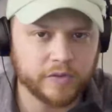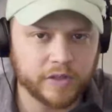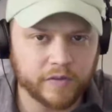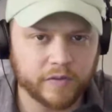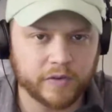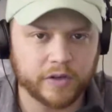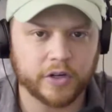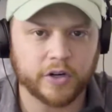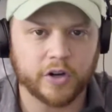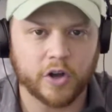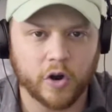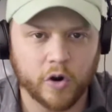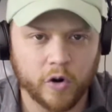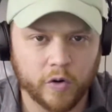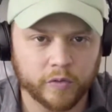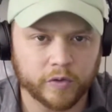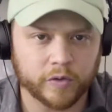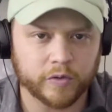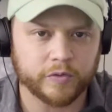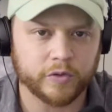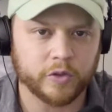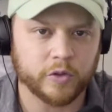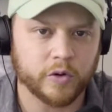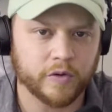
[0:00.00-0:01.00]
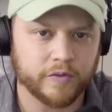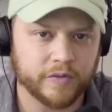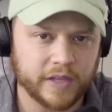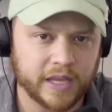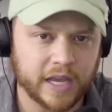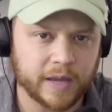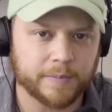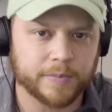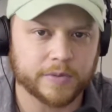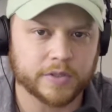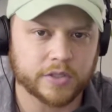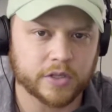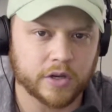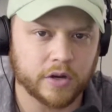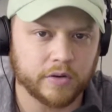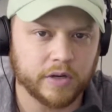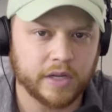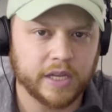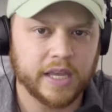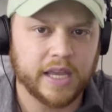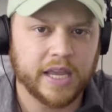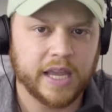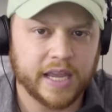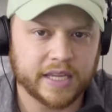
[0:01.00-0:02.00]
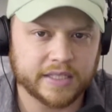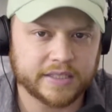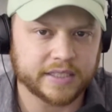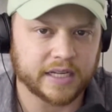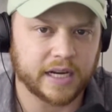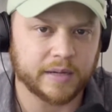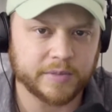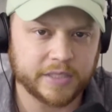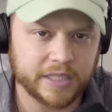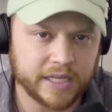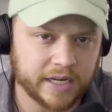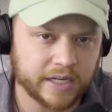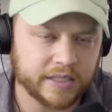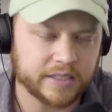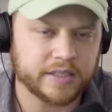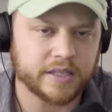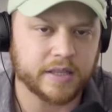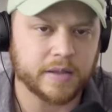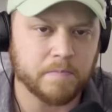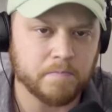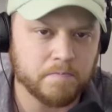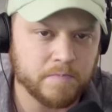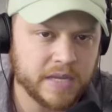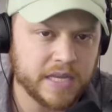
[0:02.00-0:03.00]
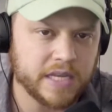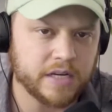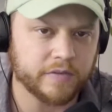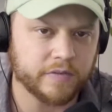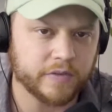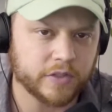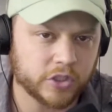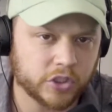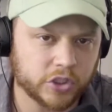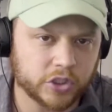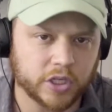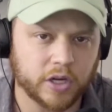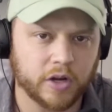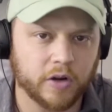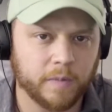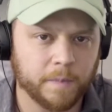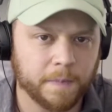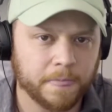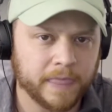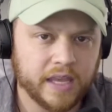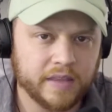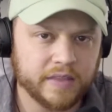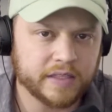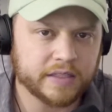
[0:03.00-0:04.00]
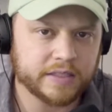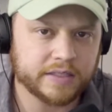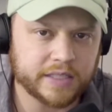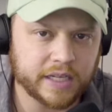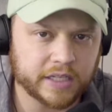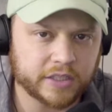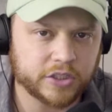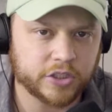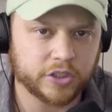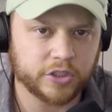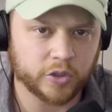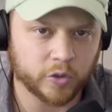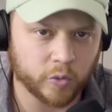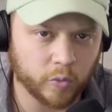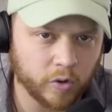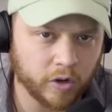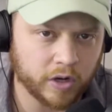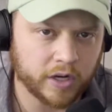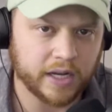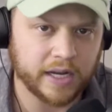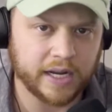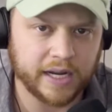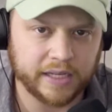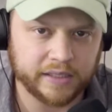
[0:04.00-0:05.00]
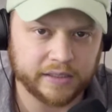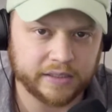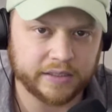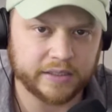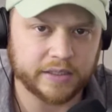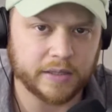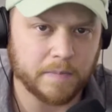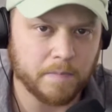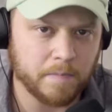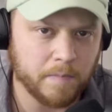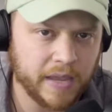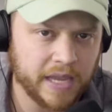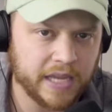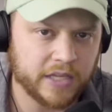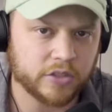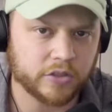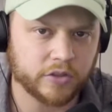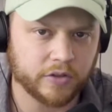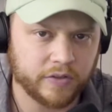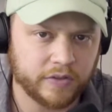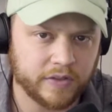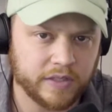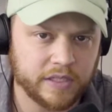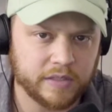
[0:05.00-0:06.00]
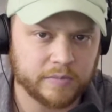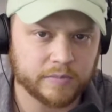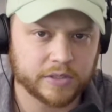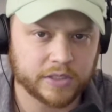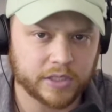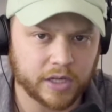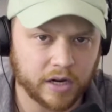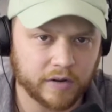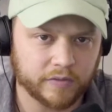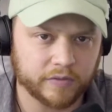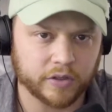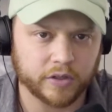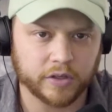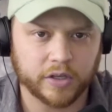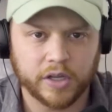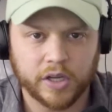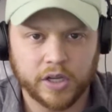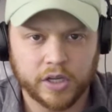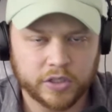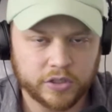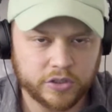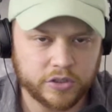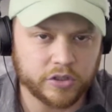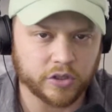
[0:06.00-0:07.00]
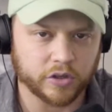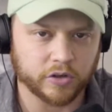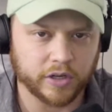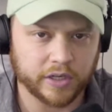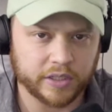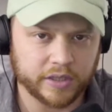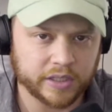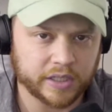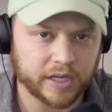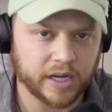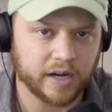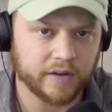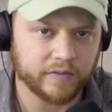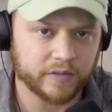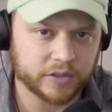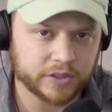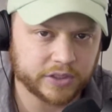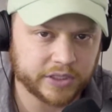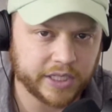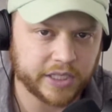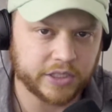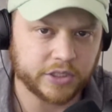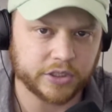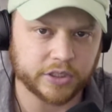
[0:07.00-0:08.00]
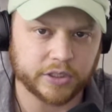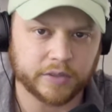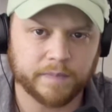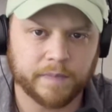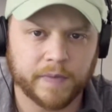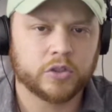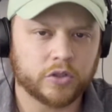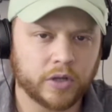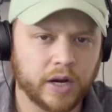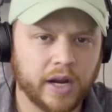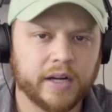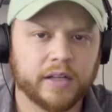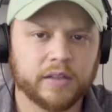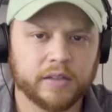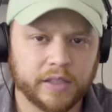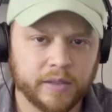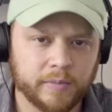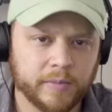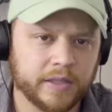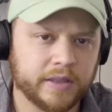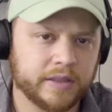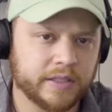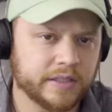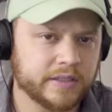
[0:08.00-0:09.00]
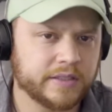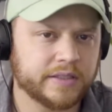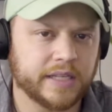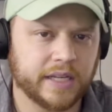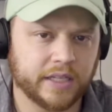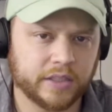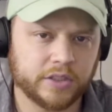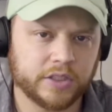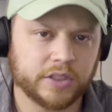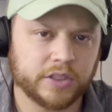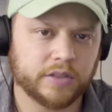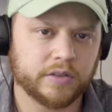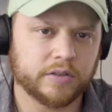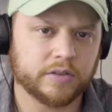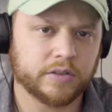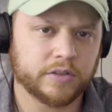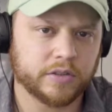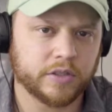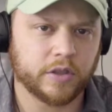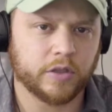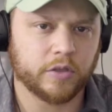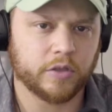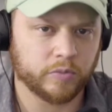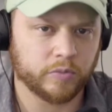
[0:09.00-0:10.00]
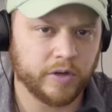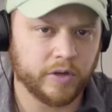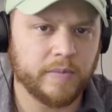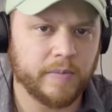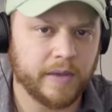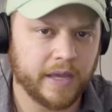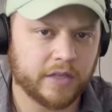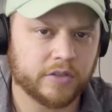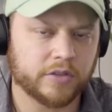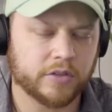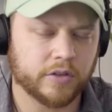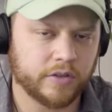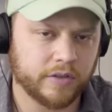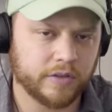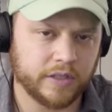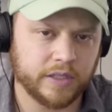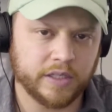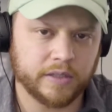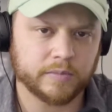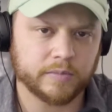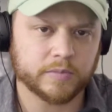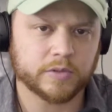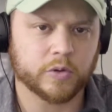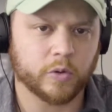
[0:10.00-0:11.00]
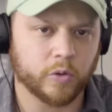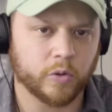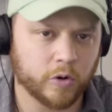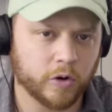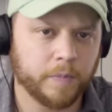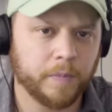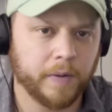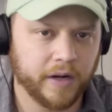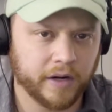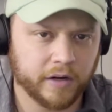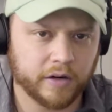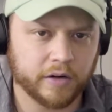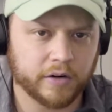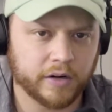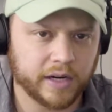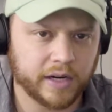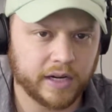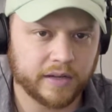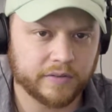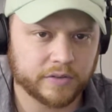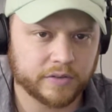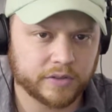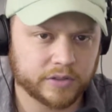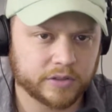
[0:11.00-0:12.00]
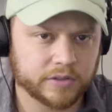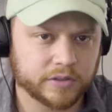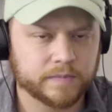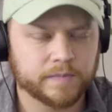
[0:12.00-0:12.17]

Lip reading: given an overview of the episode, it's time to get into the meat of the show. In this section, you'll want to highlight the major themes covered during the conversation. Try to limit this section to 3 major themes or paragraphs.